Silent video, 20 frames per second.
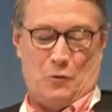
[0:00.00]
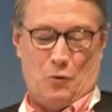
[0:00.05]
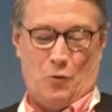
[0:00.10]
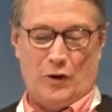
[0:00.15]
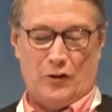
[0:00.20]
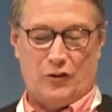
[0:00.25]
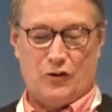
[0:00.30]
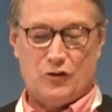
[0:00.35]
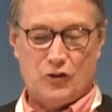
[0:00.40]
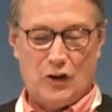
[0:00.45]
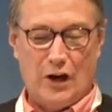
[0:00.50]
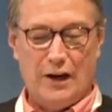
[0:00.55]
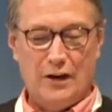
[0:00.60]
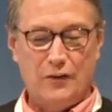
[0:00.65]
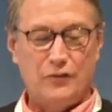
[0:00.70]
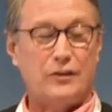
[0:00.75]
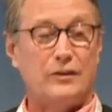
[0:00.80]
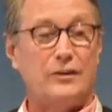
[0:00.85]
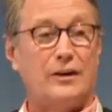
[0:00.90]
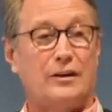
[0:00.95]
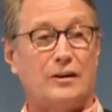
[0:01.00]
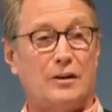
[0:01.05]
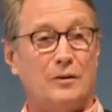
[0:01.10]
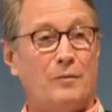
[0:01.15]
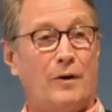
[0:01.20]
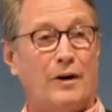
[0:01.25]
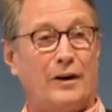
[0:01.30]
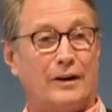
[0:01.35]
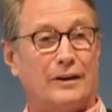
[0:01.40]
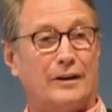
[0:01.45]
What's changed the nickel
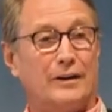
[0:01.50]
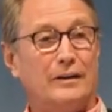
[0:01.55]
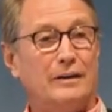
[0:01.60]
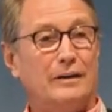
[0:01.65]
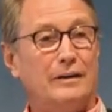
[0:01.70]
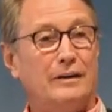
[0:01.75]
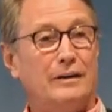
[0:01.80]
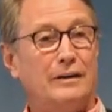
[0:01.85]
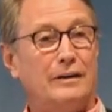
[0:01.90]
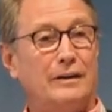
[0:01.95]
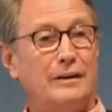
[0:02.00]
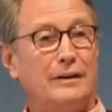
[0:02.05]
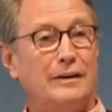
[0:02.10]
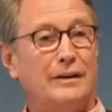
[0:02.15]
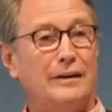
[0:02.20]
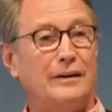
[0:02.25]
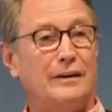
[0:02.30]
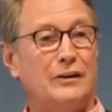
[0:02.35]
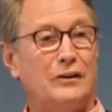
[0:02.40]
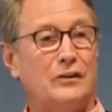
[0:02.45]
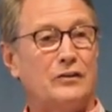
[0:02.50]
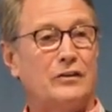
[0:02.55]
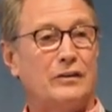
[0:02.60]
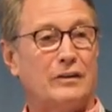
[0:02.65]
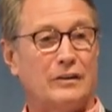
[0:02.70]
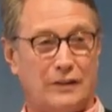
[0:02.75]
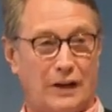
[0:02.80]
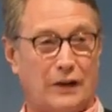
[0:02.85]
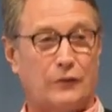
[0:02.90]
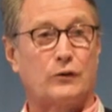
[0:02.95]
market is
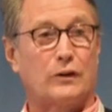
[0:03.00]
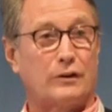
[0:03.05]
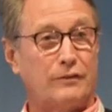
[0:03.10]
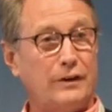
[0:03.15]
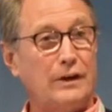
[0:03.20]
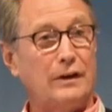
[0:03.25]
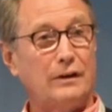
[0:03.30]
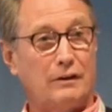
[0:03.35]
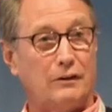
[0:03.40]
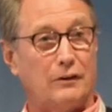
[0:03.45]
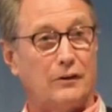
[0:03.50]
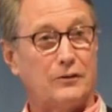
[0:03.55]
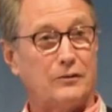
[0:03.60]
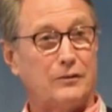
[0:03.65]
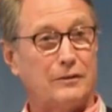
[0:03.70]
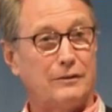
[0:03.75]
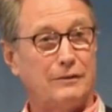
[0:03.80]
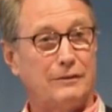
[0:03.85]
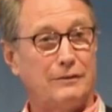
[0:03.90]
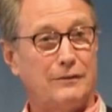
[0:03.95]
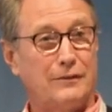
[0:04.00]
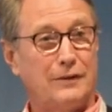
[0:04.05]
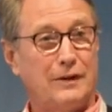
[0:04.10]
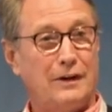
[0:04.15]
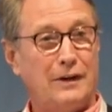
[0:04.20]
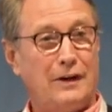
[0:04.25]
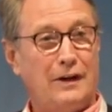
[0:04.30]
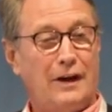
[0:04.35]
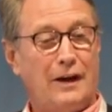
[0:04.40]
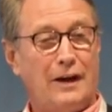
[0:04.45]
electric vehicles.
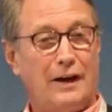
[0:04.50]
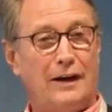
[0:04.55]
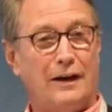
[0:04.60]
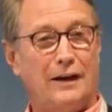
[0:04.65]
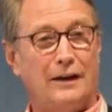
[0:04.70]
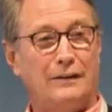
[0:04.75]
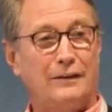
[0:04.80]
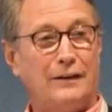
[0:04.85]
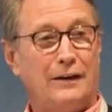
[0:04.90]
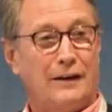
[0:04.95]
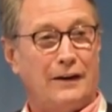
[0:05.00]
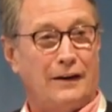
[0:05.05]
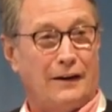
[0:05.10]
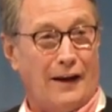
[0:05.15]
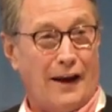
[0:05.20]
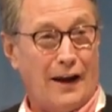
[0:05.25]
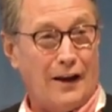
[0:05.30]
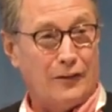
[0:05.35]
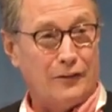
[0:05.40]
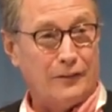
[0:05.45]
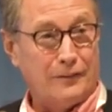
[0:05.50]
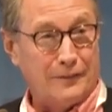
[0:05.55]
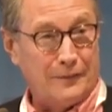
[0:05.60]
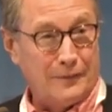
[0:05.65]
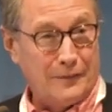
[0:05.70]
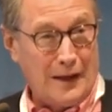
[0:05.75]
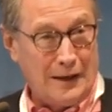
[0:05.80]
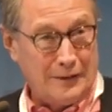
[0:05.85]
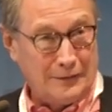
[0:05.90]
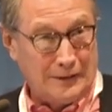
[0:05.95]
And
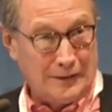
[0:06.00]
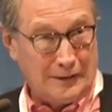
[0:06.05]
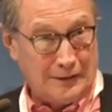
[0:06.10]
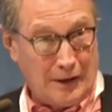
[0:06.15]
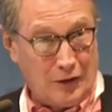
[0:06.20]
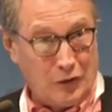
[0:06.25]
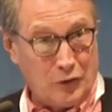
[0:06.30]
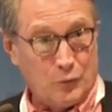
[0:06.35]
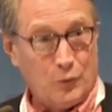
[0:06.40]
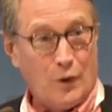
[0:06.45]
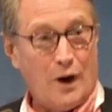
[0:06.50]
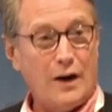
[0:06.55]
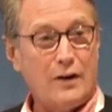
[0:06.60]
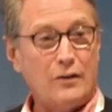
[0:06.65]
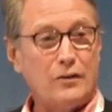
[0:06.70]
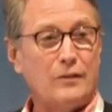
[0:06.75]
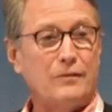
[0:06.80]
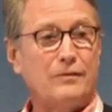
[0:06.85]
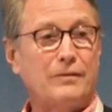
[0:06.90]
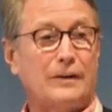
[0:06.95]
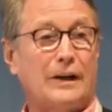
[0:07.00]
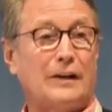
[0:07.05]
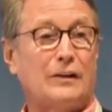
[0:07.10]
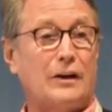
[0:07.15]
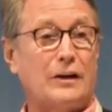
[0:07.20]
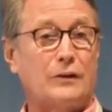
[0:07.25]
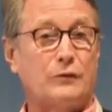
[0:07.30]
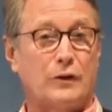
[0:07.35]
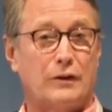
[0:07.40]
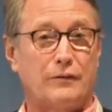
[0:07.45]
the rise of
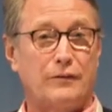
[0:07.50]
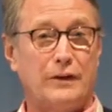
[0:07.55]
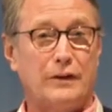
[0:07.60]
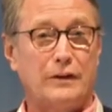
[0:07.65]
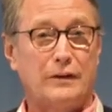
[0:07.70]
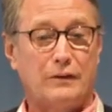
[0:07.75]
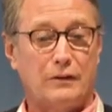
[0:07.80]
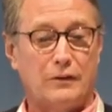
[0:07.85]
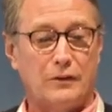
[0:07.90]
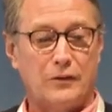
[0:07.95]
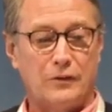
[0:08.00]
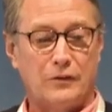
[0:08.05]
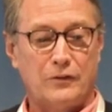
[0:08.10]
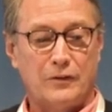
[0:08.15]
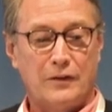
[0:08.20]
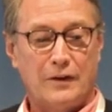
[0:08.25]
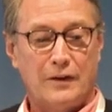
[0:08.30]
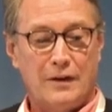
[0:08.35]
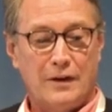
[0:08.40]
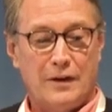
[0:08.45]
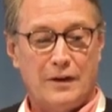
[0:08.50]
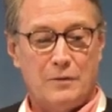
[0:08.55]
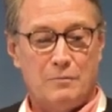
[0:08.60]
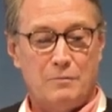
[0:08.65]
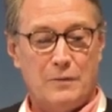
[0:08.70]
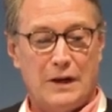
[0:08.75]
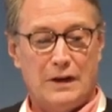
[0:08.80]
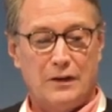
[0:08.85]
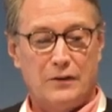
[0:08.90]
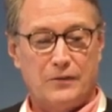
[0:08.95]
electric vehicles
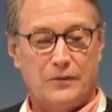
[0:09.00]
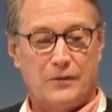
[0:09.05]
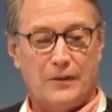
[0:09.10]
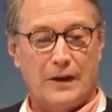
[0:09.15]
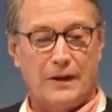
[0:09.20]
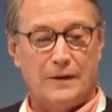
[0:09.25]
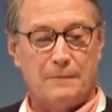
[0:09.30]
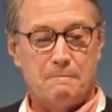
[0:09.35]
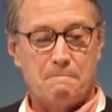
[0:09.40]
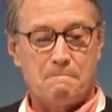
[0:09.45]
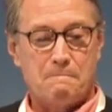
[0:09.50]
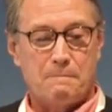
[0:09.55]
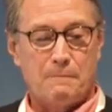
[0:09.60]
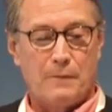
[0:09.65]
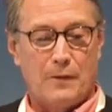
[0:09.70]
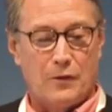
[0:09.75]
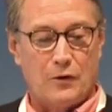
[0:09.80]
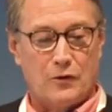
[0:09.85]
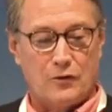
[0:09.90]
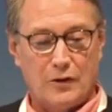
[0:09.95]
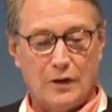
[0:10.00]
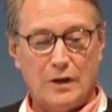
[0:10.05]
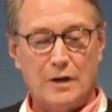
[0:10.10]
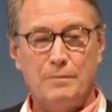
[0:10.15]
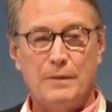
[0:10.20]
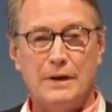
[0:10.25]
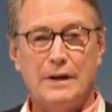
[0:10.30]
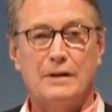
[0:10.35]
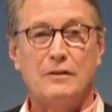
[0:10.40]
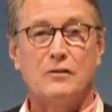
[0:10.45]
means that there's going
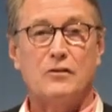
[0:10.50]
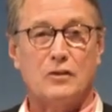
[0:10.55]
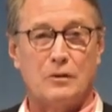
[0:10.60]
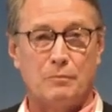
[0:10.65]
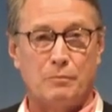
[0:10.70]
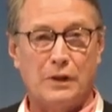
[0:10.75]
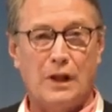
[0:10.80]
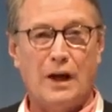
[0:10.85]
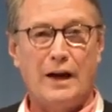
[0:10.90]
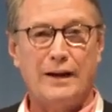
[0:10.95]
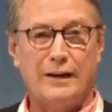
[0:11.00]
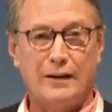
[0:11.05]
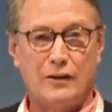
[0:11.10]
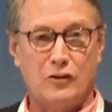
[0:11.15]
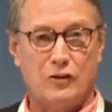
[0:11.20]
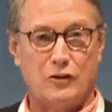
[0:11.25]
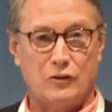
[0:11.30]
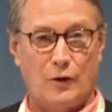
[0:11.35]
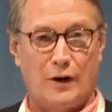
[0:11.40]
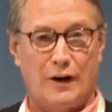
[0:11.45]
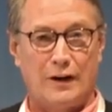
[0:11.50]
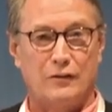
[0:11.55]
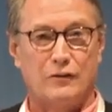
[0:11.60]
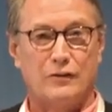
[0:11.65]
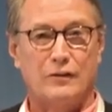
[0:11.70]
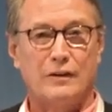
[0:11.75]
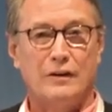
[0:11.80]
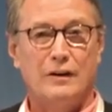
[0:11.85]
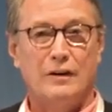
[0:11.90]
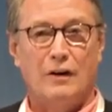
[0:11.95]
to be supply
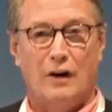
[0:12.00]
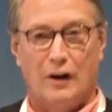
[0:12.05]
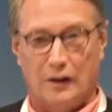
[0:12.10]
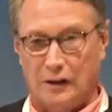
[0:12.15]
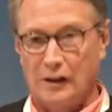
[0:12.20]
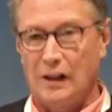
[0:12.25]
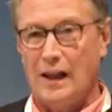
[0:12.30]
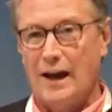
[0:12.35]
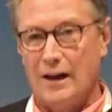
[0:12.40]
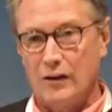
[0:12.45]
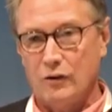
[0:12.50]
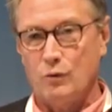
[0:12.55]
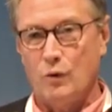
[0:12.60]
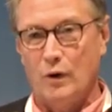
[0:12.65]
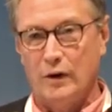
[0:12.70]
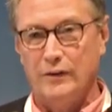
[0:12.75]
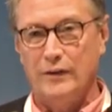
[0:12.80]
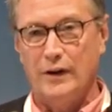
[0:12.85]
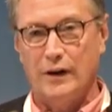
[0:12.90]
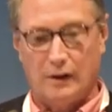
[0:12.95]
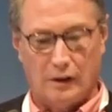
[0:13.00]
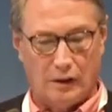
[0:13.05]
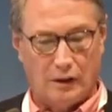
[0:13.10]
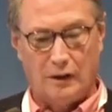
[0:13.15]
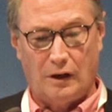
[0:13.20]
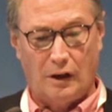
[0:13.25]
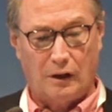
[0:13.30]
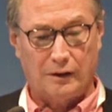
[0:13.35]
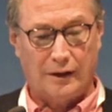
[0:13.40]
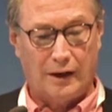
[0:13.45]
constraints on class one nickel,
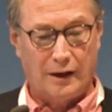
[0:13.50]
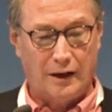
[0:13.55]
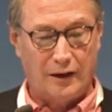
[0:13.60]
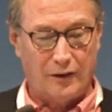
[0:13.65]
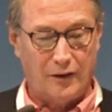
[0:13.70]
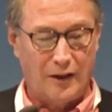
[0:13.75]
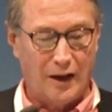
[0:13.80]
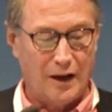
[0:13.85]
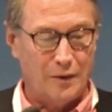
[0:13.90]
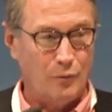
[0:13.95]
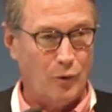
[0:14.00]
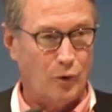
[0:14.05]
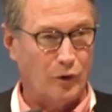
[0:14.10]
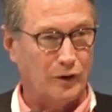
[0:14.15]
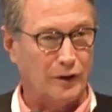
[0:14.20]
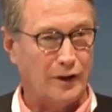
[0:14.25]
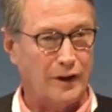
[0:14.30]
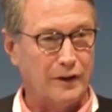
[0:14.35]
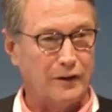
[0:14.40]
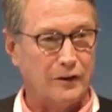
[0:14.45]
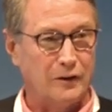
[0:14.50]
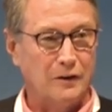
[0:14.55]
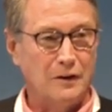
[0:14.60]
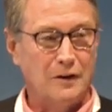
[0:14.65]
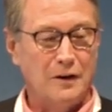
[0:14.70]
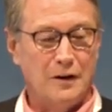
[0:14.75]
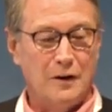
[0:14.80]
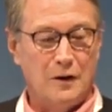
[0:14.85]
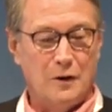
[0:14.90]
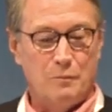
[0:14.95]
and I'll get into that more later.
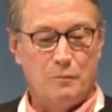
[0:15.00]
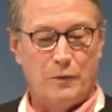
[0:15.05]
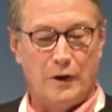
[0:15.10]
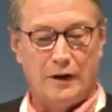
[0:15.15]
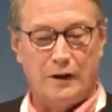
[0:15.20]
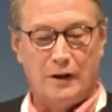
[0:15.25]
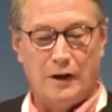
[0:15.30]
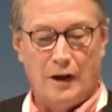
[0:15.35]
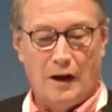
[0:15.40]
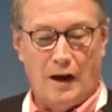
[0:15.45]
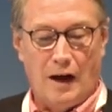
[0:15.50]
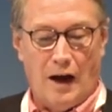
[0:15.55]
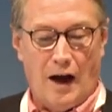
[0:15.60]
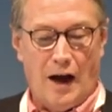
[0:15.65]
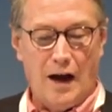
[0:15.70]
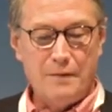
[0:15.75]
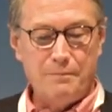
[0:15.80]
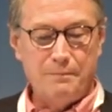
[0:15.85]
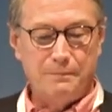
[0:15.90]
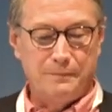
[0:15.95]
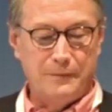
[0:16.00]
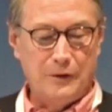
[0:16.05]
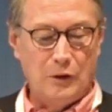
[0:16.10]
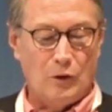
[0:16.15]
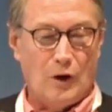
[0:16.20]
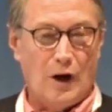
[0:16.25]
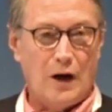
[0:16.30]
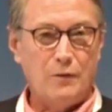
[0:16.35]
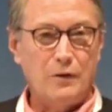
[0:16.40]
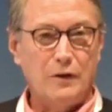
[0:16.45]
But I
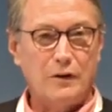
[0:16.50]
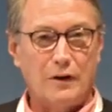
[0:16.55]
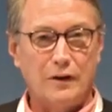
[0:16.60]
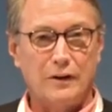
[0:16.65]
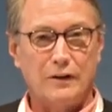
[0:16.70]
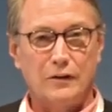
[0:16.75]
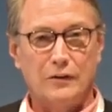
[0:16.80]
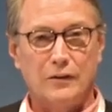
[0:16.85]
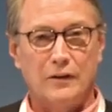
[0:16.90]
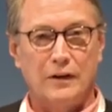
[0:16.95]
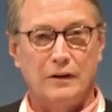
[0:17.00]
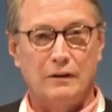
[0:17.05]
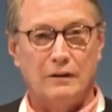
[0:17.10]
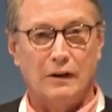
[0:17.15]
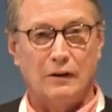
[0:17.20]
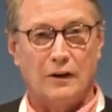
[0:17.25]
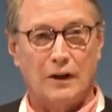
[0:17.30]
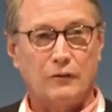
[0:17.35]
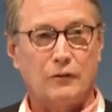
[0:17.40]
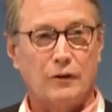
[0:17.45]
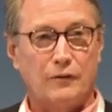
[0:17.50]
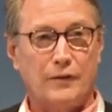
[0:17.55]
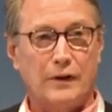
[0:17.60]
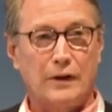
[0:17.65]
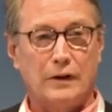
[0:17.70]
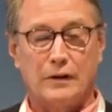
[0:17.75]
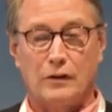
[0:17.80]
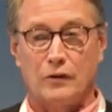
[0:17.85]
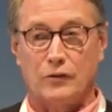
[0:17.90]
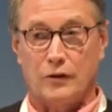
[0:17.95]
would argue that electric
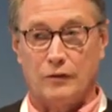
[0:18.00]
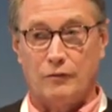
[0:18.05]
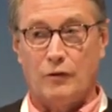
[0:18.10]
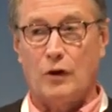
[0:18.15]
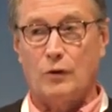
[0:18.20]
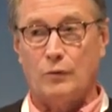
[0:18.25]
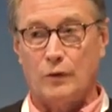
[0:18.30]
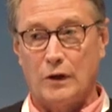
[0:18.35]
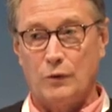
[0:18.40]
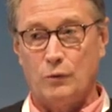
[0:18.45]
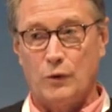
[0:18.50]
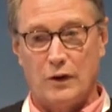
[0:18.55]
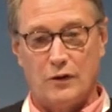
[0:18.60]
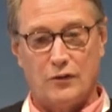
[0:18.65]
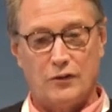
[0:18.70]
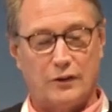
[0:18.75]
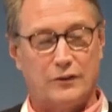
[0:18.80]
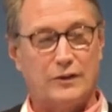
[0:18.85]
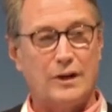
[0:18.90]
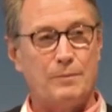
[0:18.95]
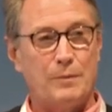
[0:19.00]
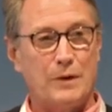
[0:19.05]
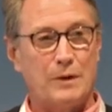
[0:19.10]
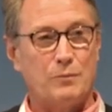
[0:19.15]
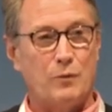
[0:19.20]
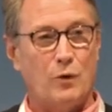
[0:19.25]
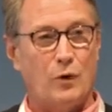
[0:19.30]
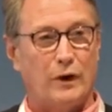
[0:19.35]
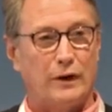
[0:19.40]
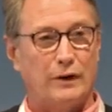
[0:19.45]
vehicles have already reached the tipping
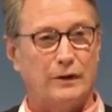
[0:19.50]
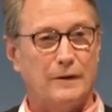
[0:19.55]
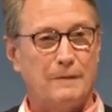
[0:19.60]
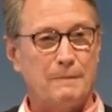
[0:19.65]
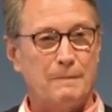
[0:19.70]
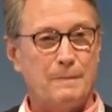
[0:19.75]
point.